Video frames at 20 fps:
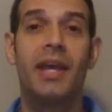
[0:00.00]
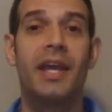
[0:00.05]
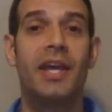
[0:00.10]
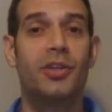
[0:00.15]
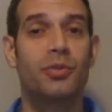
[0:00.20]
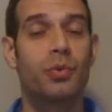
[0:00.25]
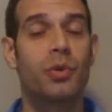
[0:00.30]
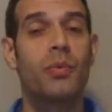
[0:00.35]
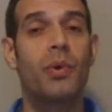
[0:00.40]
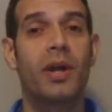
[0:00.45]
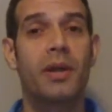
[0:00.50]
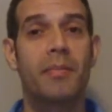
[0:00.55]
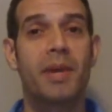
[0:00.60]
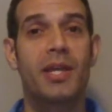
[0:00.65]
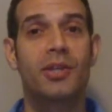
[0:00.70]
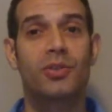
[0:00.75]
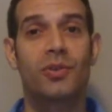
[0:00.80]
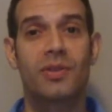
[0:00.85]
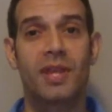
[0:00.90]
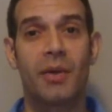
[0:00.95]
is we want to
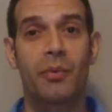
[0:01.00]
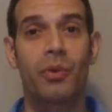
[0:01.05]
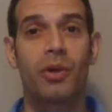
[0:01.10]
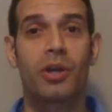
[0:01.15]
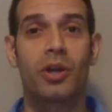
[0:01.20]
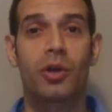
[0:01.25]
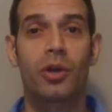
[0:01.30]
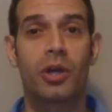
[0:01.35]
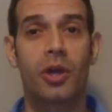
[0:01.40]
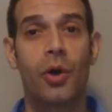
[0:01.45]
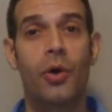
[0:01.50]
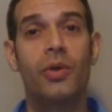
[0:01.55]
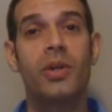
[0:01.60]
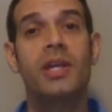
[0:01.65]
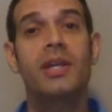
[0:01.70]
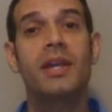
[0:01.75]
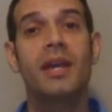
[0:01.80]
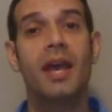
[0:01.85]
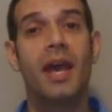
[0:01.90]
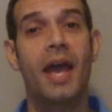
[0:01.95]
make sure that we're
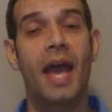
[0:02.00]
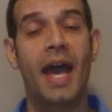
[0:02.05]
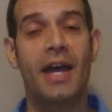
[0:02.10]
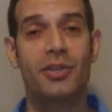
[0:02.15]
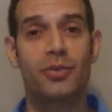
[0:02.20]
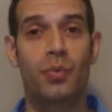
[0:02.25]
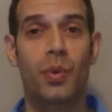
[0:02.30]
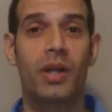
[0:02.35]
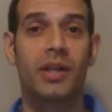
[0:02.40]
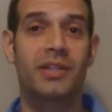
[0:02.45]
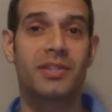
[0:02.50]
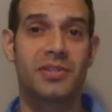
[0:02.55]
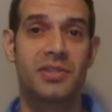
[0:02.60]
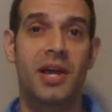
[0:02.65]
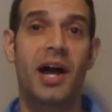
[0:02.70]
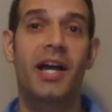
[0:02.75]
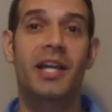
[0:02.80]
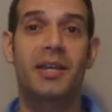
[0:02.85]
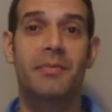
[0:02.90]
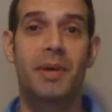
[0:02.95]
coding as well as
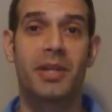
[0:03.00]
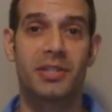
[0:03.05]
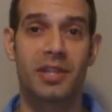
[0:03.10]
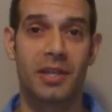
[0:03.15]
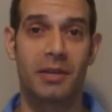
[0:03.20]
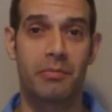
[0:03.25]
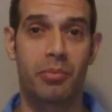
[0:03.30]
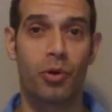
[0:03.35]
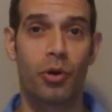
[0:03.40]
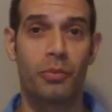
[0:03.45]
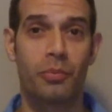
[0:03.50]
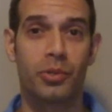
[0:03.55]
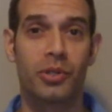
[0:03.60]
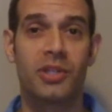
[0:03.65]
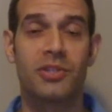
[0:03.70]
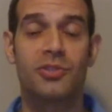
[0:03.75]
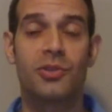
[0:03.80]
documenting appropriately,